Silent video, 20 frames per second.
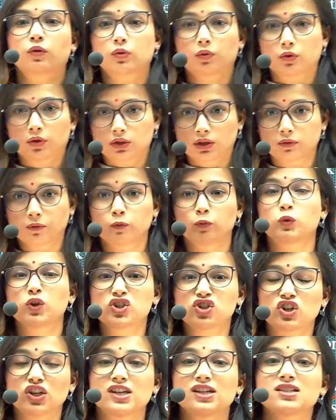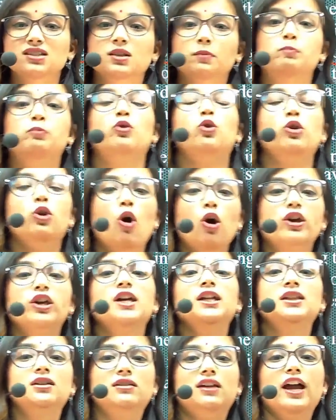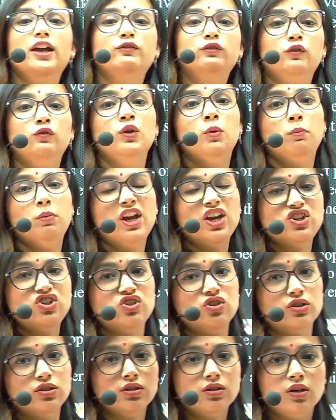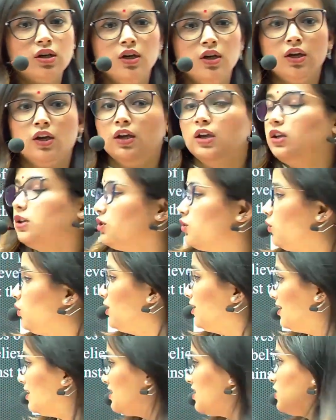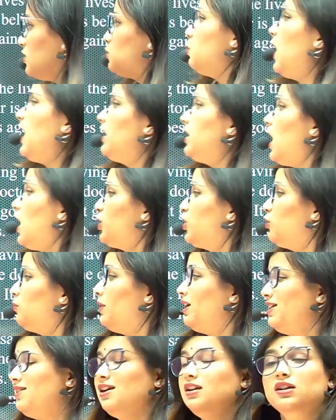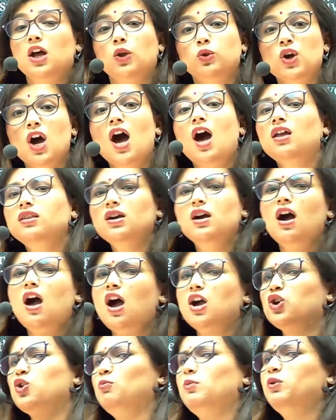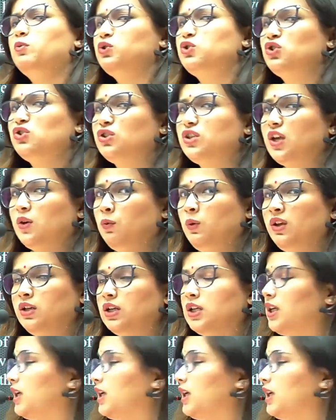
which is the prolonging the life of the patient. So this is one argument. Now, the other argument which is given